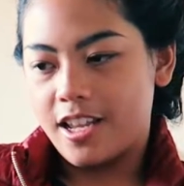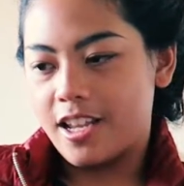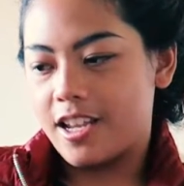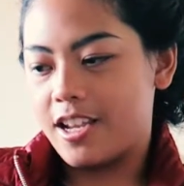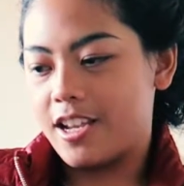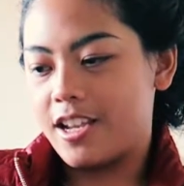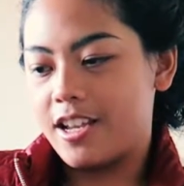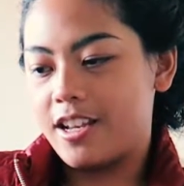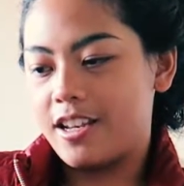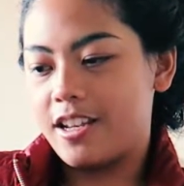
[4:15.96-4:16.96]

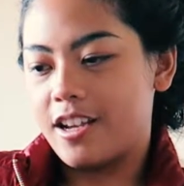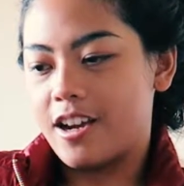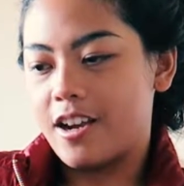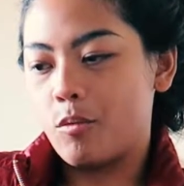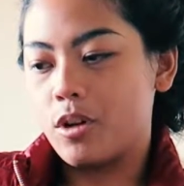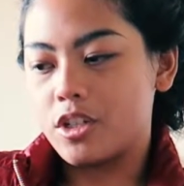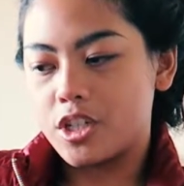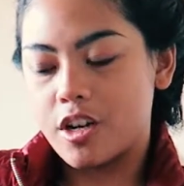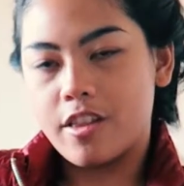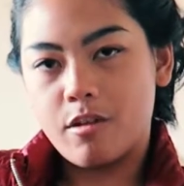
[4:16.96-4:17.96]
and I want to
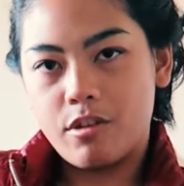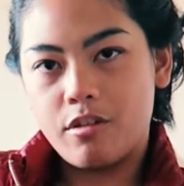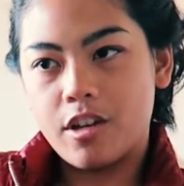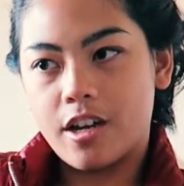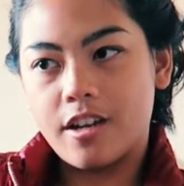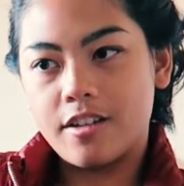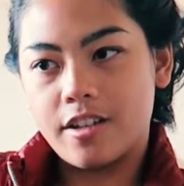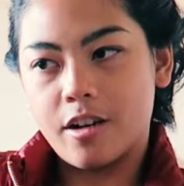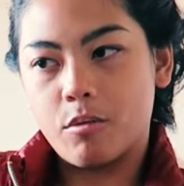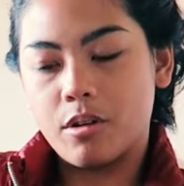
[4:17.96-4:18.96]
share that with you guys,
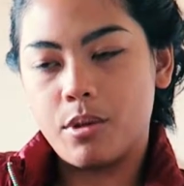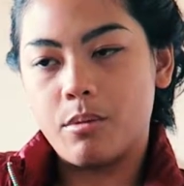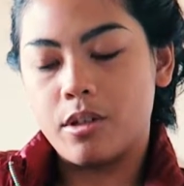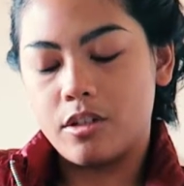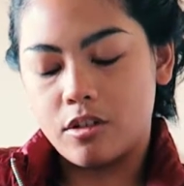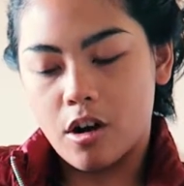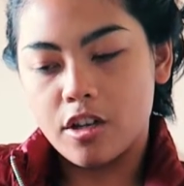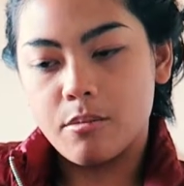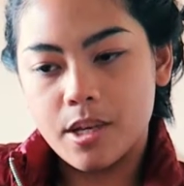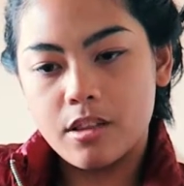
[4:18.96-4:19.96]
and I want to be able to
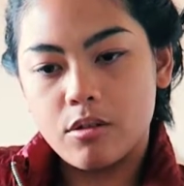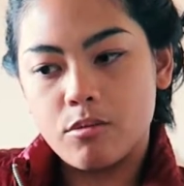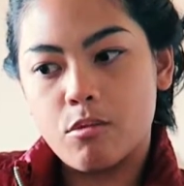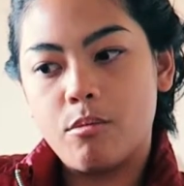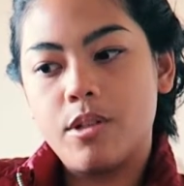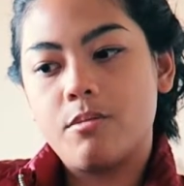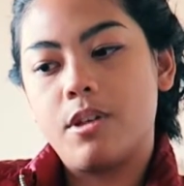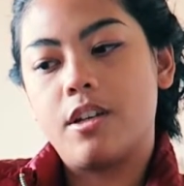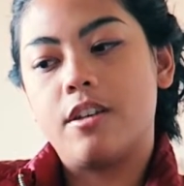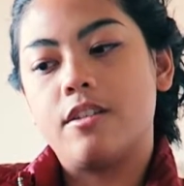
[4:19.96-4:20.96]
document those moments
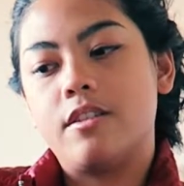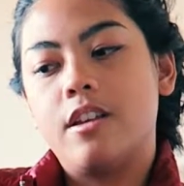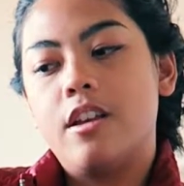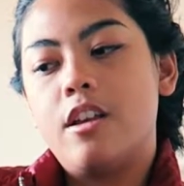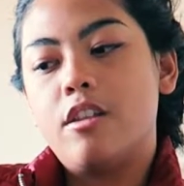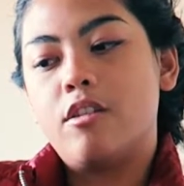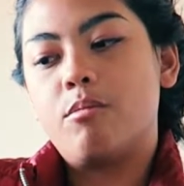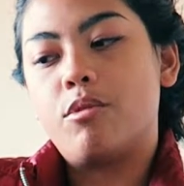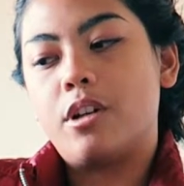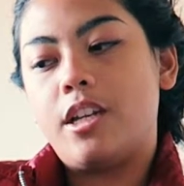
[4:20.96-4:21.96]
because
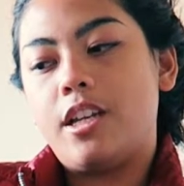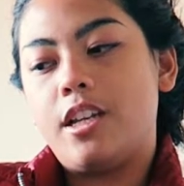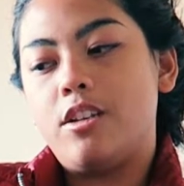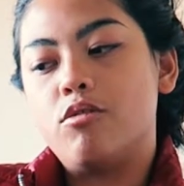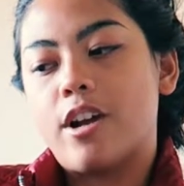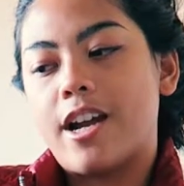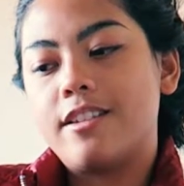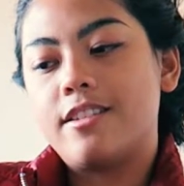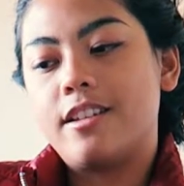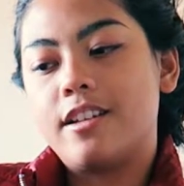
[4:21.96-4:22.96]
they're pretty
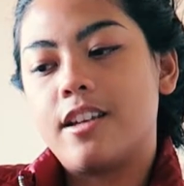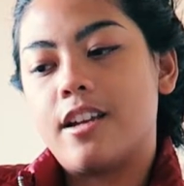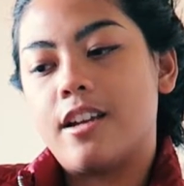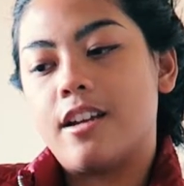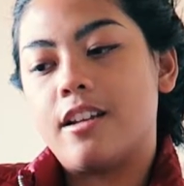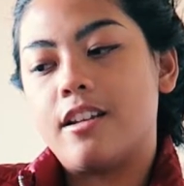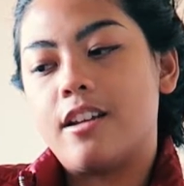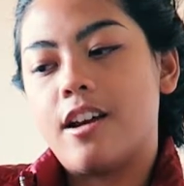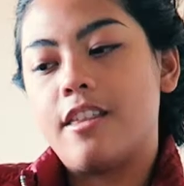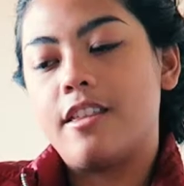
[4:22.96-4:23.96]
drastic.
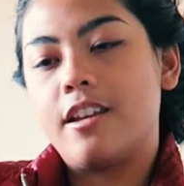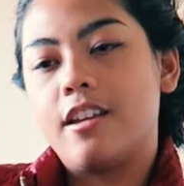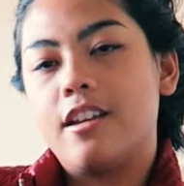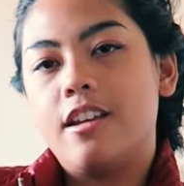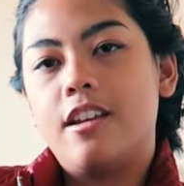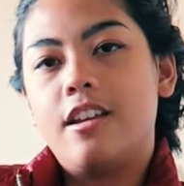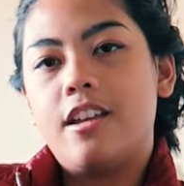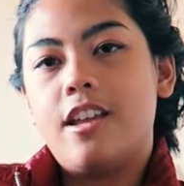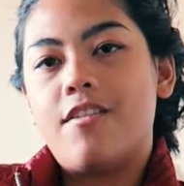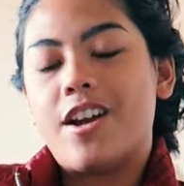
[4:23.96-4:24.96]
And I think
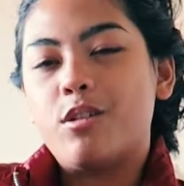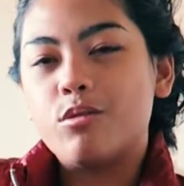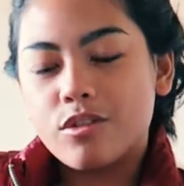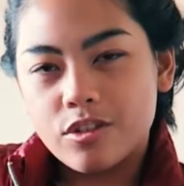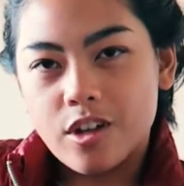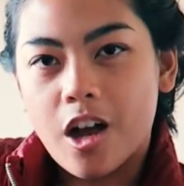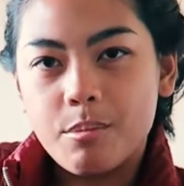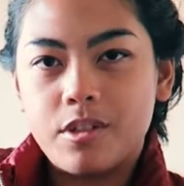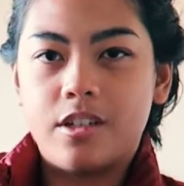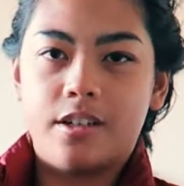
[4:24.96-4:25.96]
if I don't
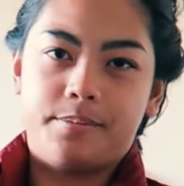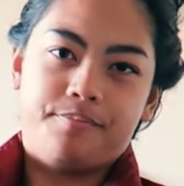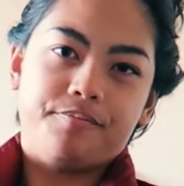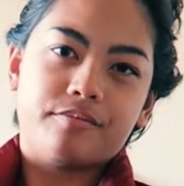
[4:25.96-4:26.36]
stop to